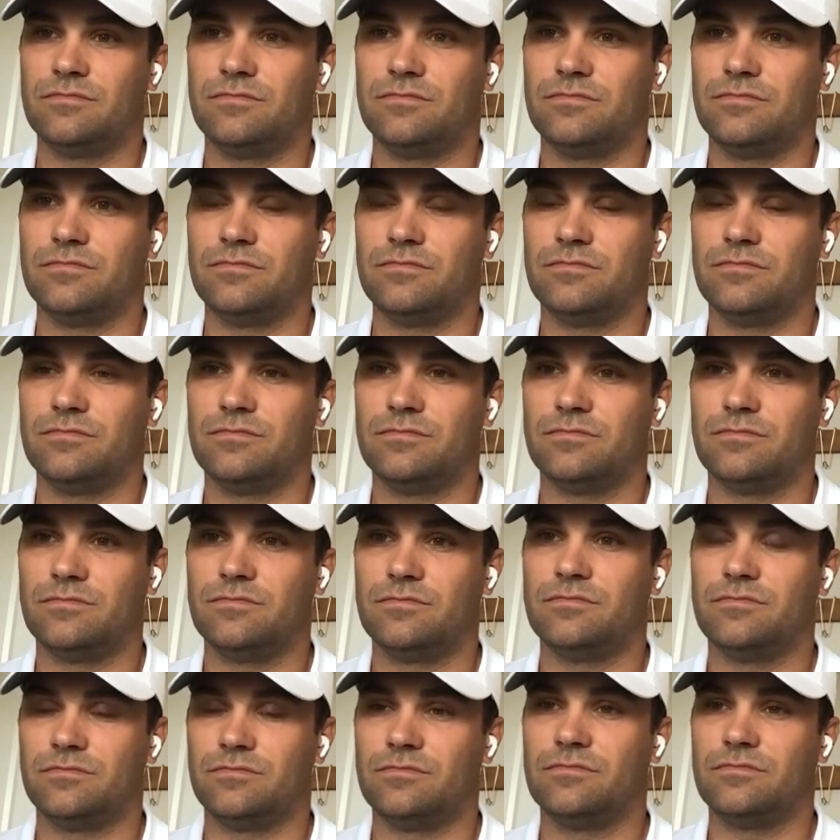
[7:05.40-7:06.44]

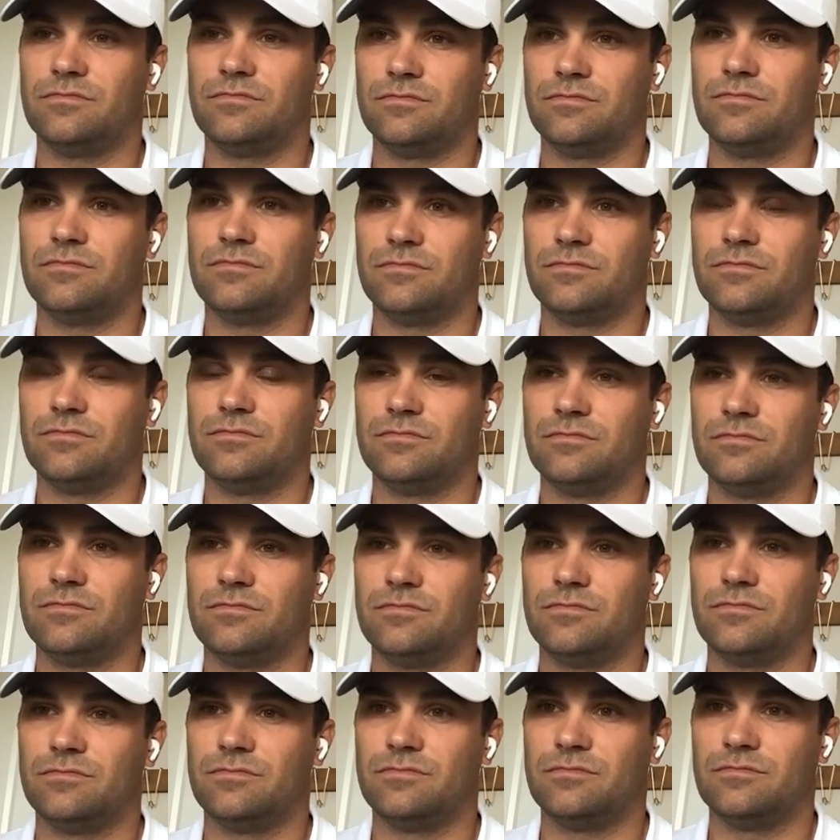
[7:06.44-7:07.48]

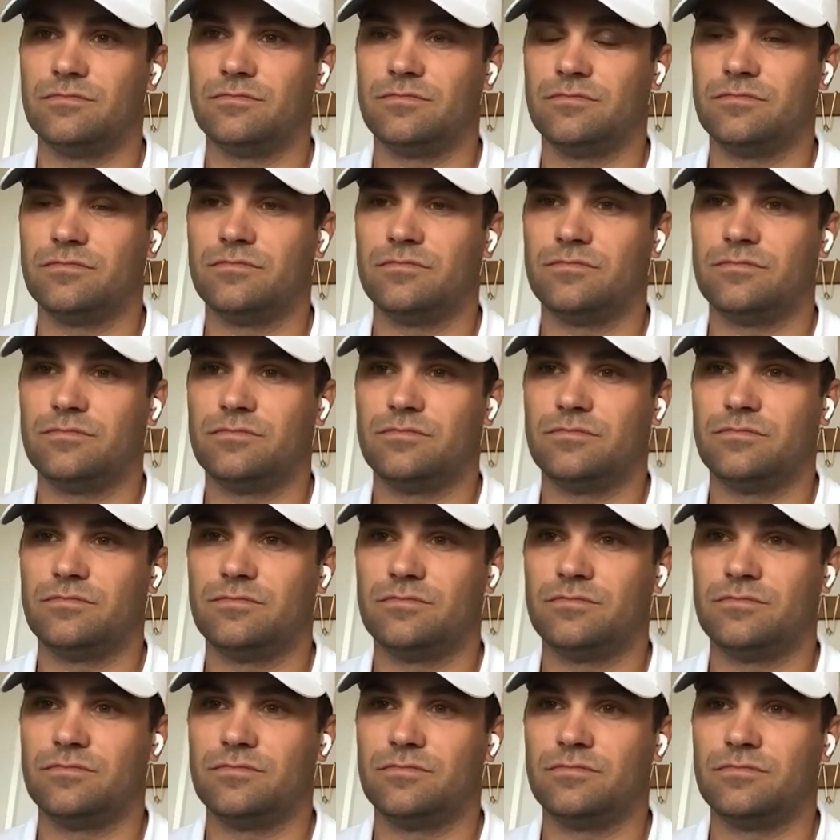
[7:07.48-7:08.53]

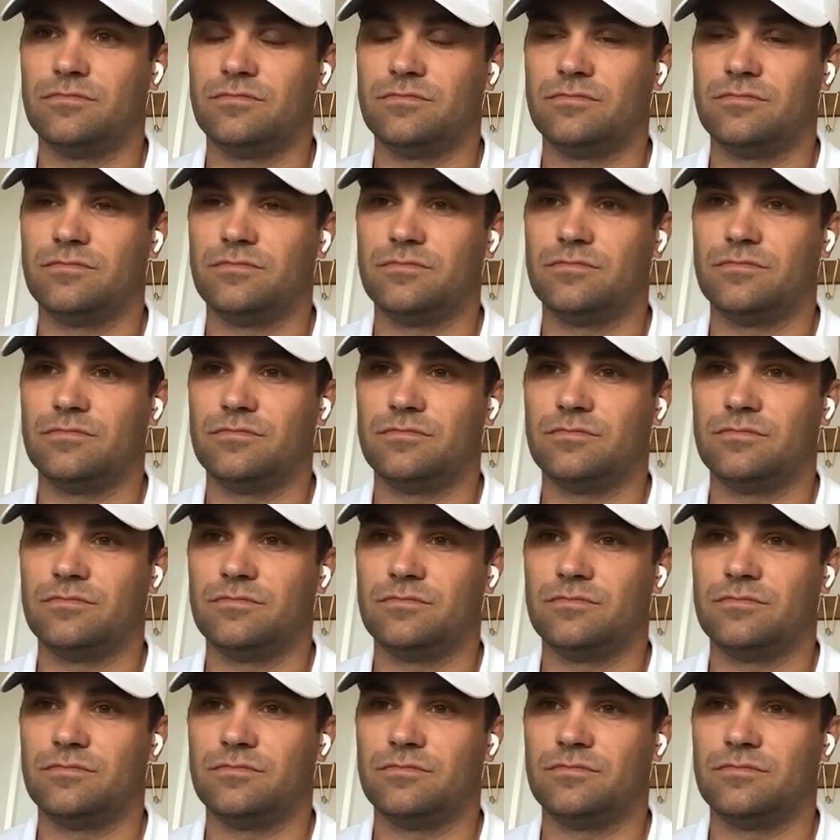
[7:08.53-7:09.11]
[no speech]